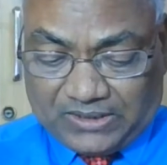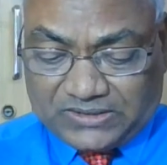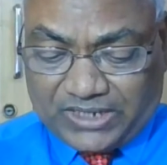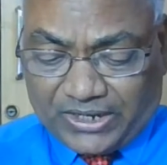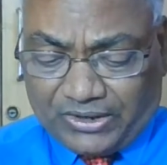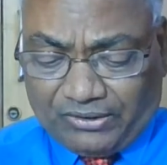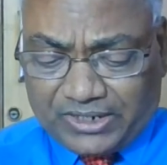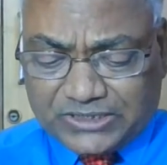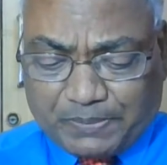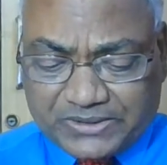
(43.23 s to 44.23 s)
Security
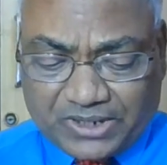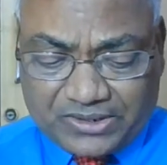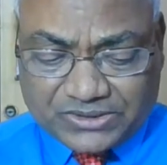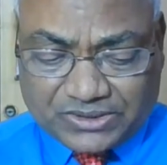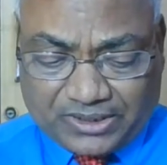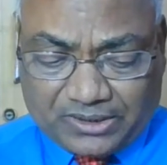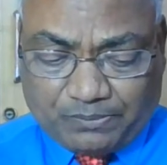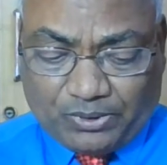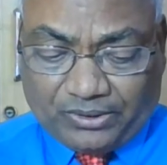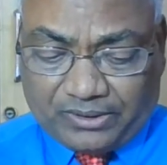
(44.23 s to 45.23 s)
specialist and
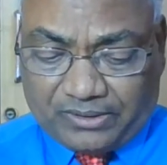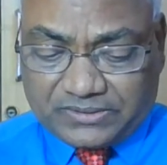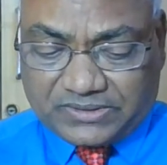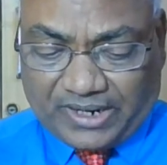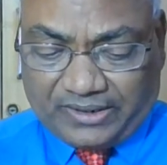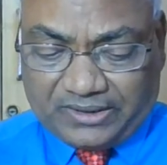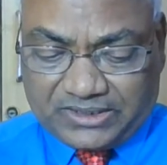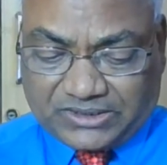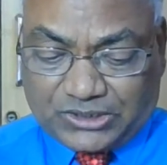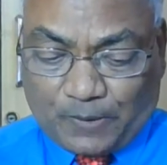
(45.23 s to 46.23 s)
political
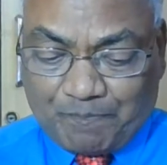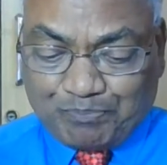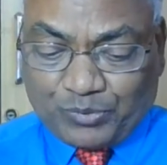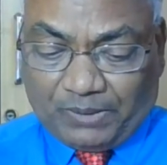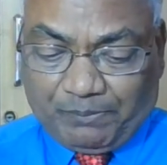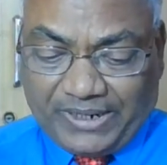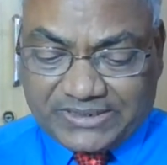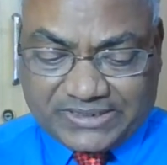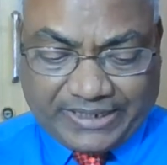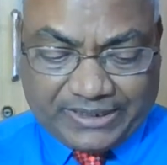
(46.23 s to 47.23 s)
scientist Pete
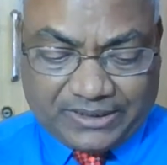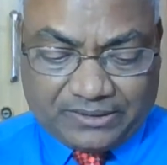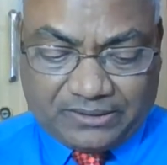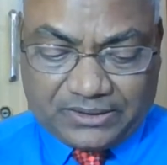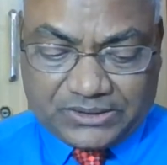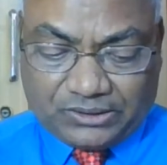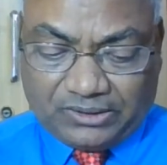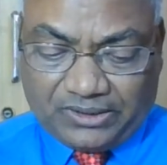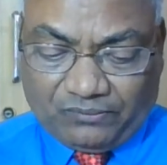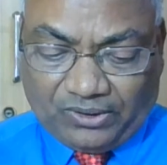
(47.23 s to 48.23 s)
Senger
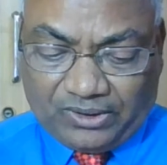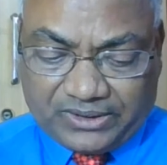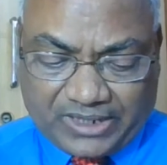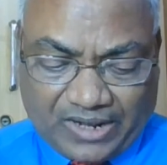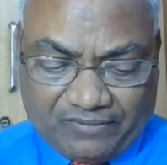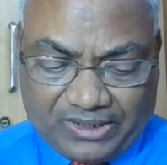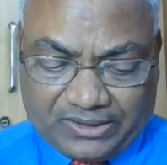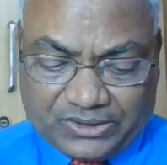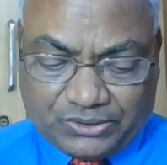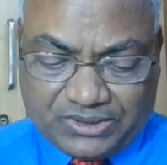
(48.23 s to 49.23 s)
told the World Travel
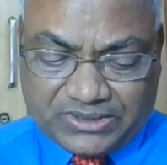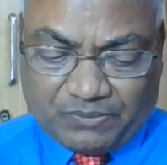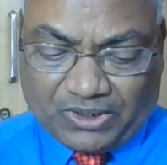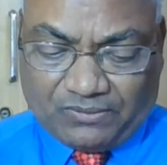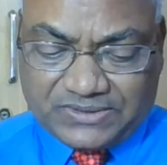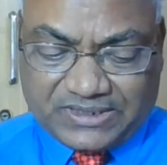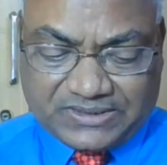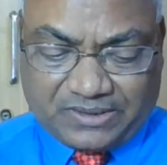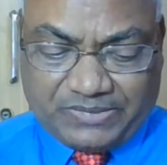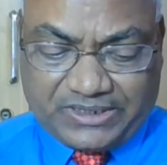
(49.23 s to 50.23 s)
and Tourism Council
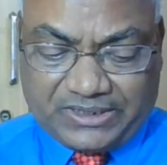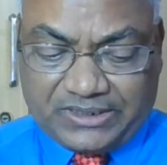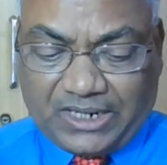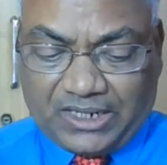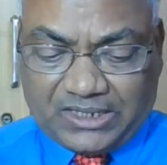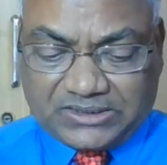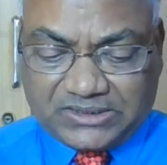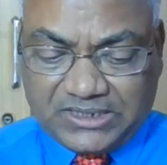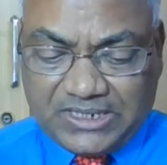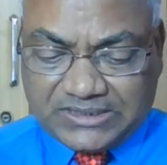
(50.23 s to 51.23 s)
Summit in Dallas,
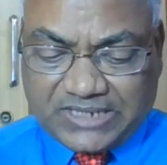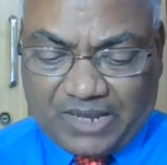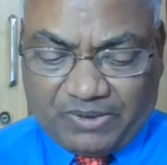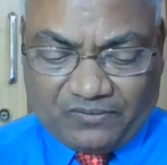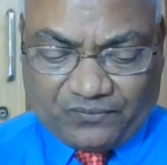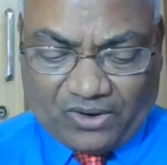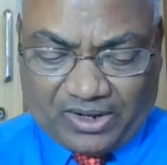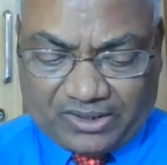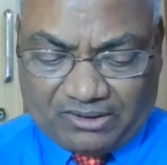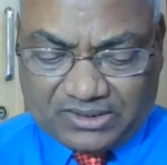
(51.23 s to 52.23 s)
cyber
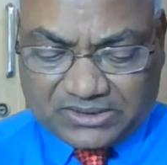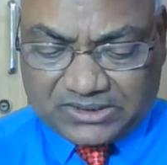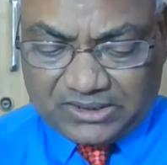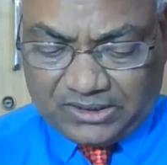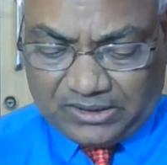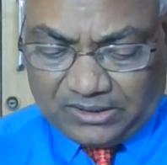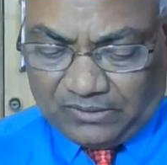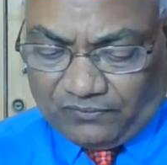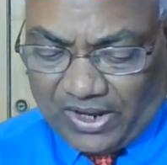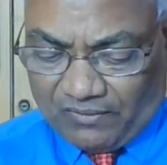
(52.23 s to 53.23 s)
fraud cost
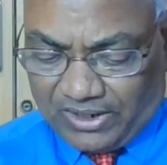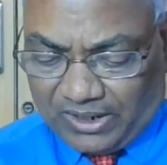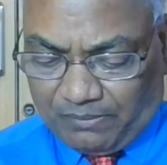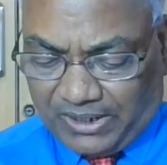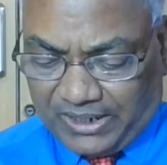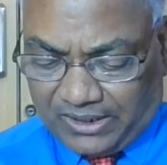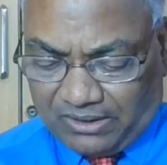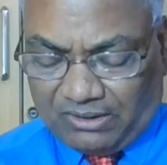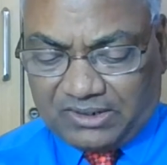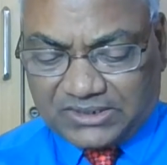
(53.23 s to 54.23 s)
$500 billion
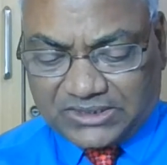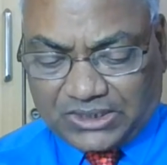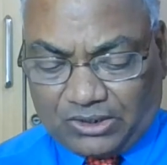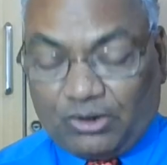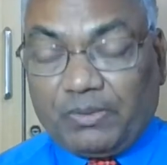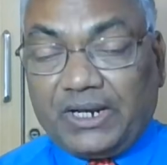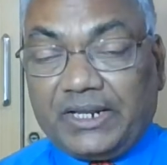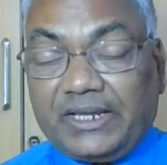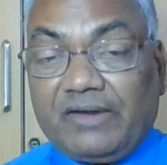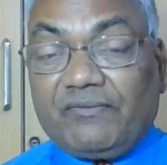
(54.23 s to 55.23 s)

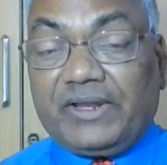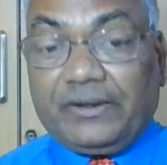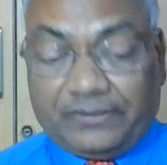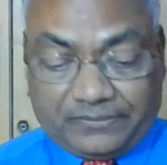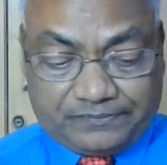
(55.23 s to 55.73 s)
globally every year.